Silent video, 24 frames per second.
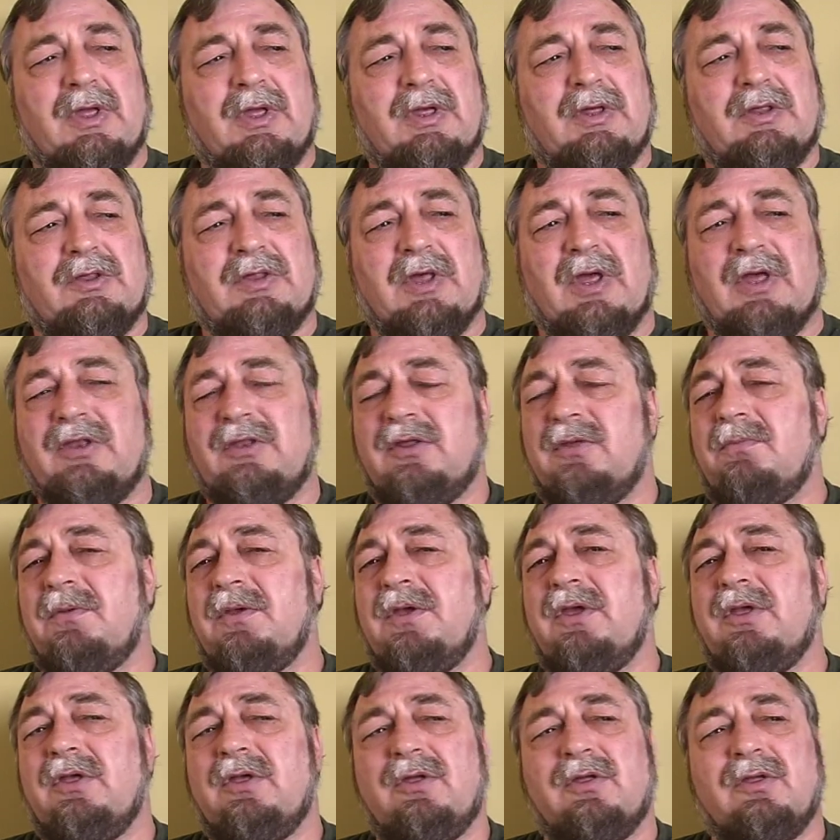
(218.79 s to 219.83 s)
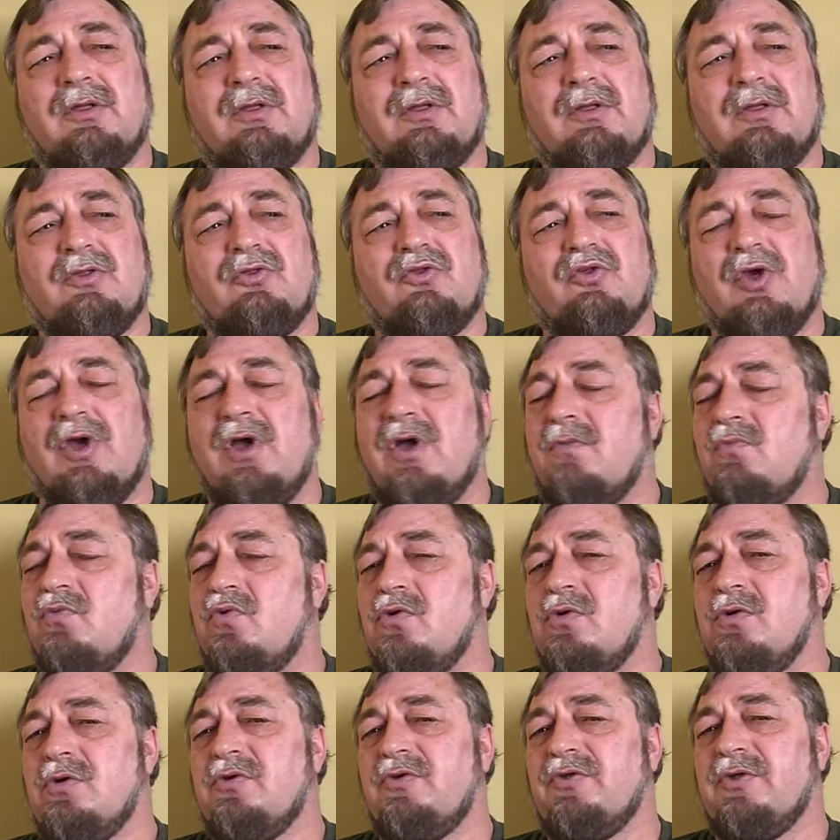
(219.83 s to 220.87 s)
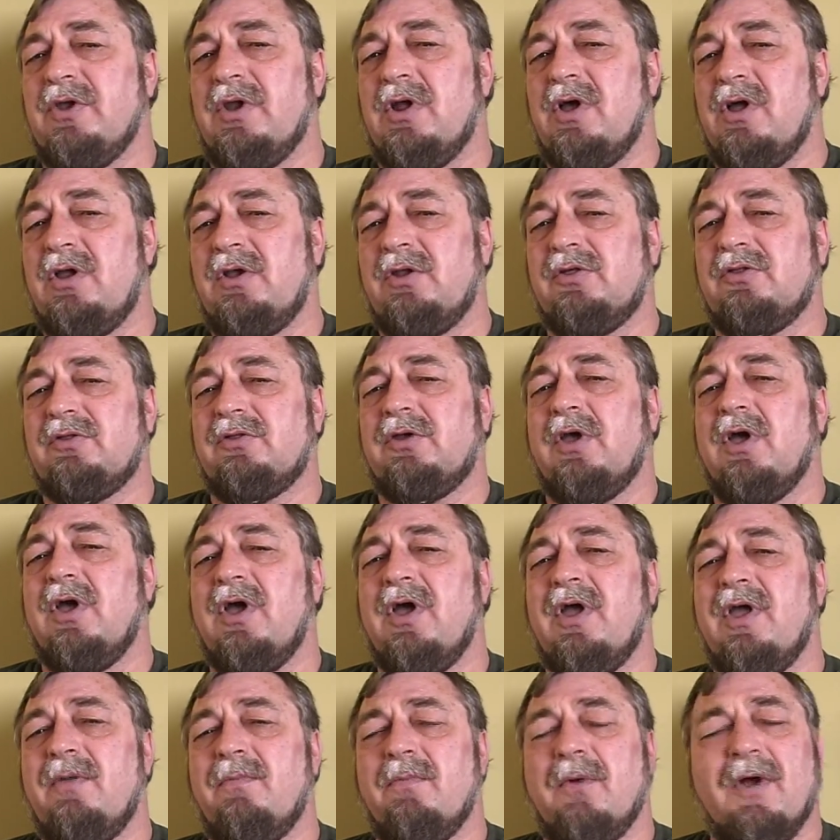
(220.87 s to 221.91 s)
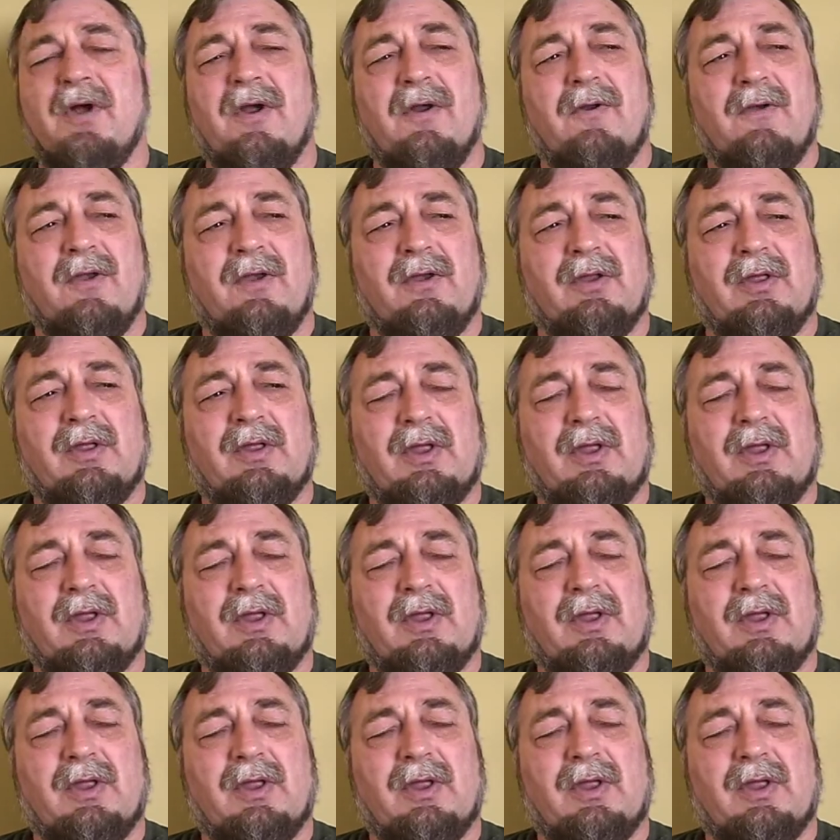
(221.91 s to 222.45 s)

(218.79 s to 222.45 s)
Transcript: He said to me, "John Moore is an honest guy, Byron.